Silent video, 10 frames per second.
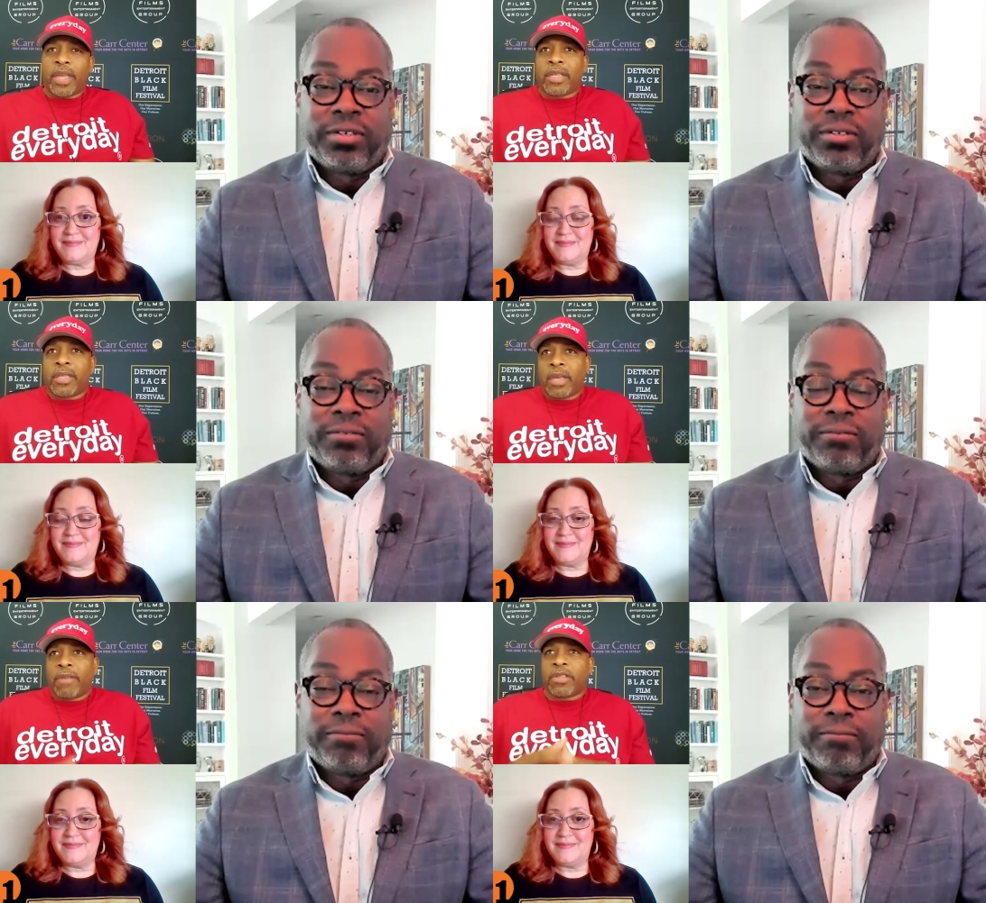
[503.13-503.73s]
Speaker 1: it
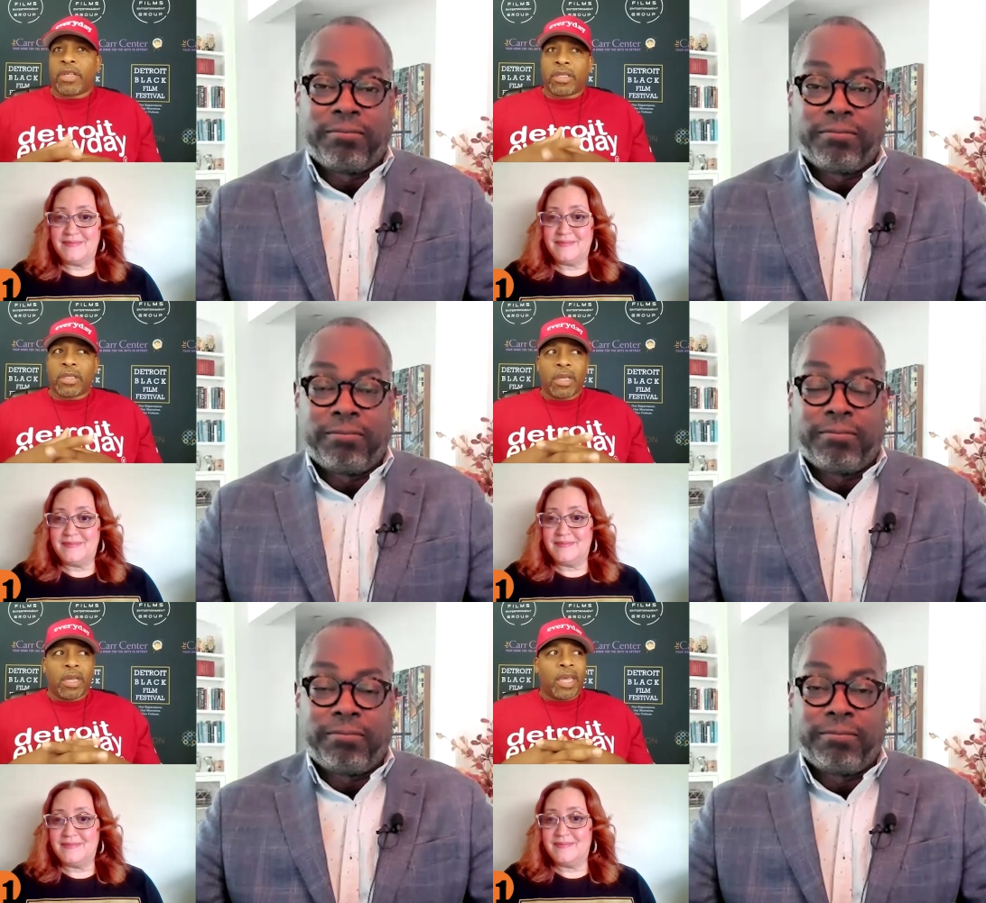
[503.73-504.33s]
gives us
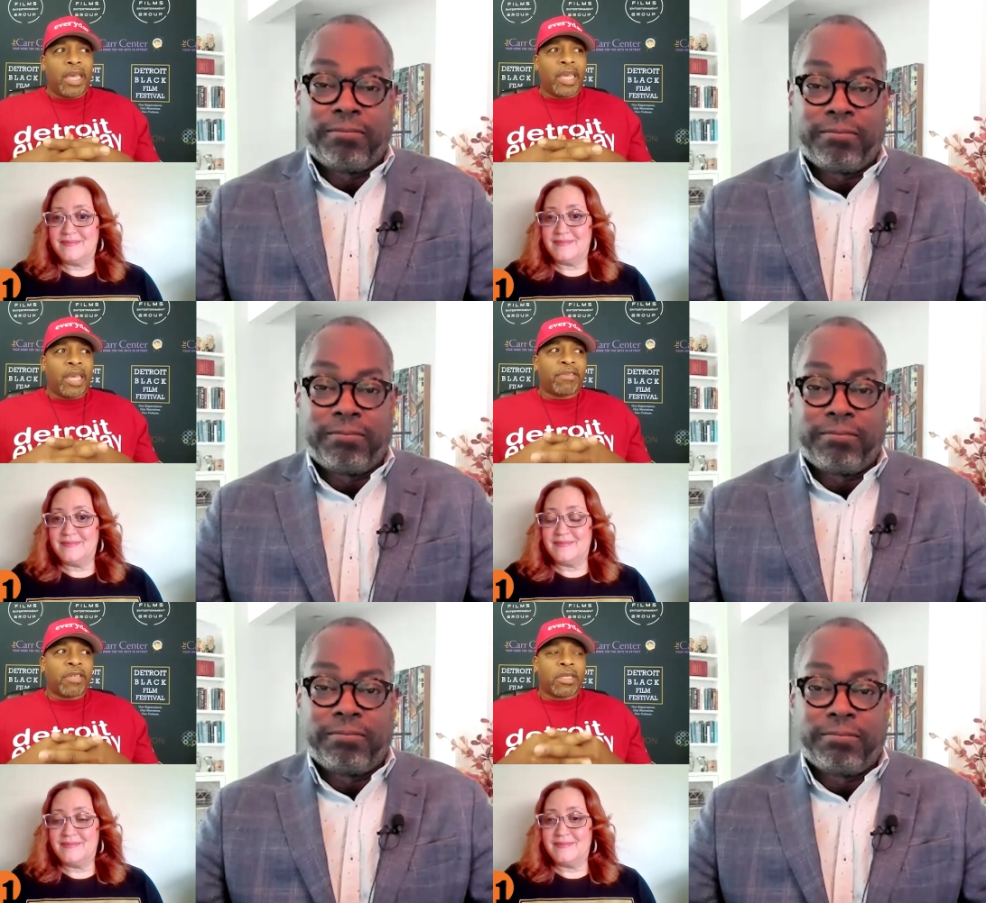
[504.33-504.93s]
it
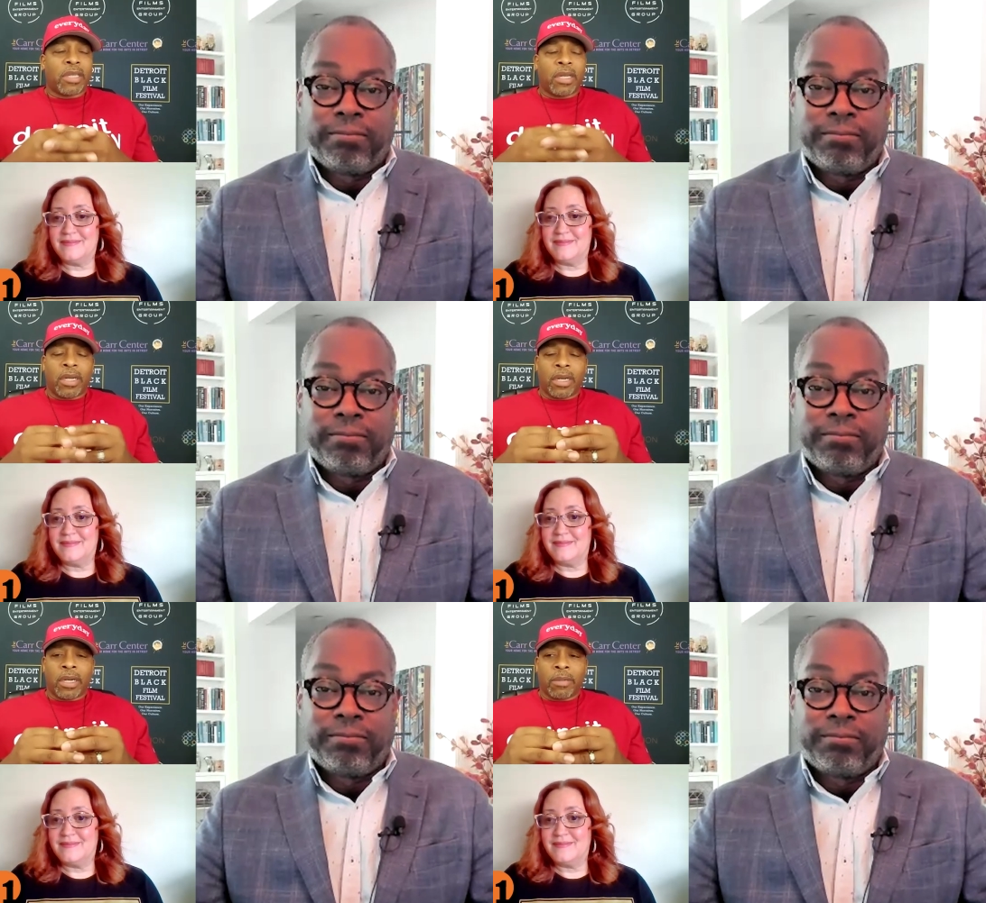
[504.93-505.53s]
gives us a
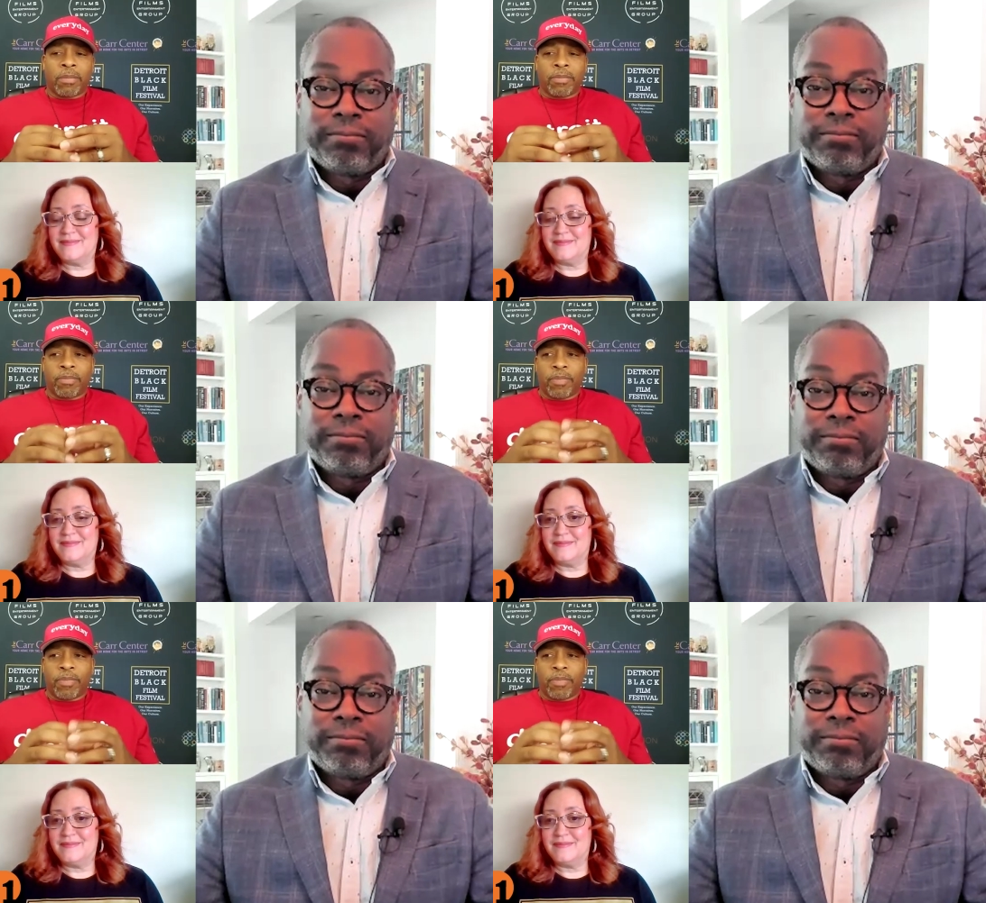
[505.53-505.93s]
um